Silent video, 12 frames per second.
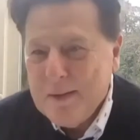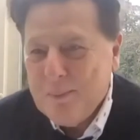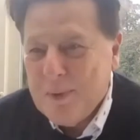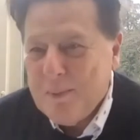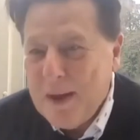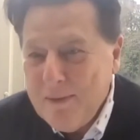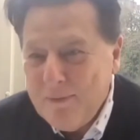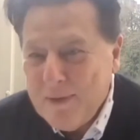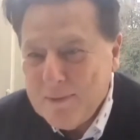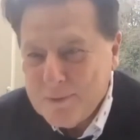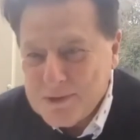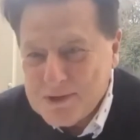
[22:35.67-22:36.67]
But my
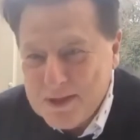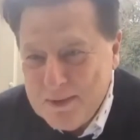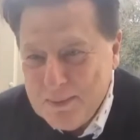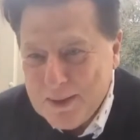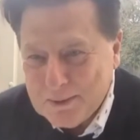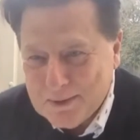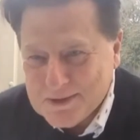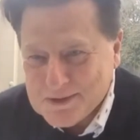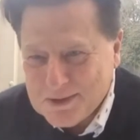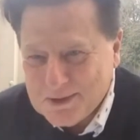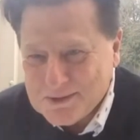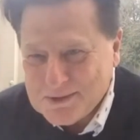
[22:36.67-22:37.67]
favorite ski mountain is
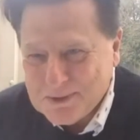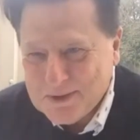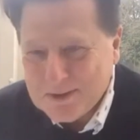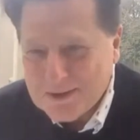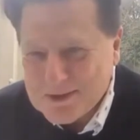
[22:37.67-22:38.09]
also there.